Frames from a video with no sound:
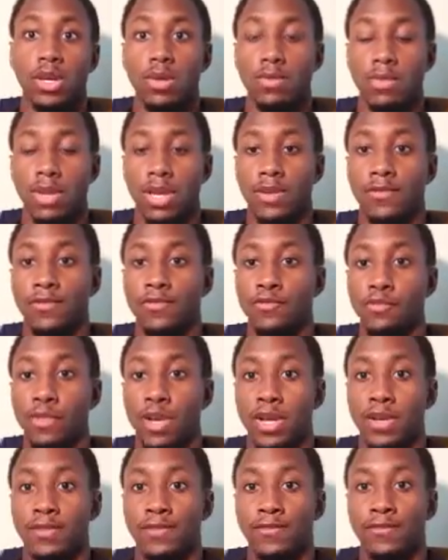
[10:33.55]
make
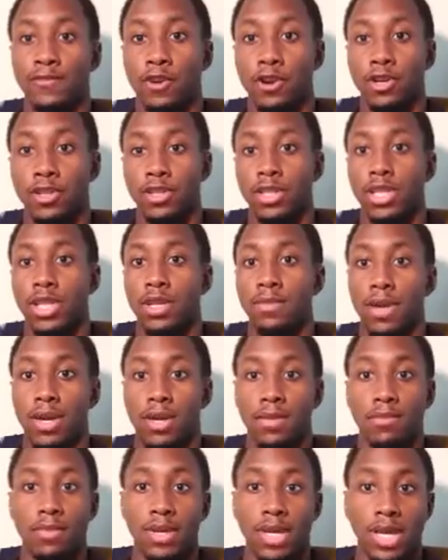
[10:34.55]
make varsity, make
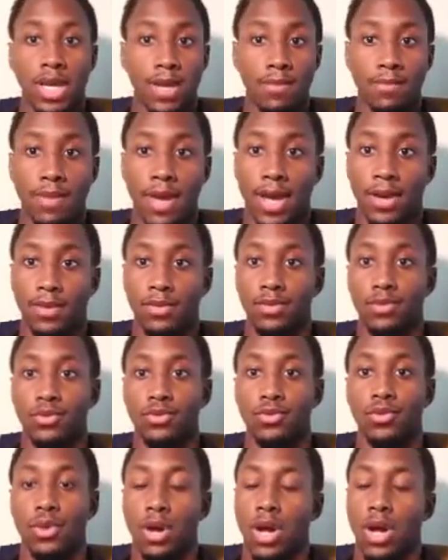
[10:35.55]
a big impact on the school.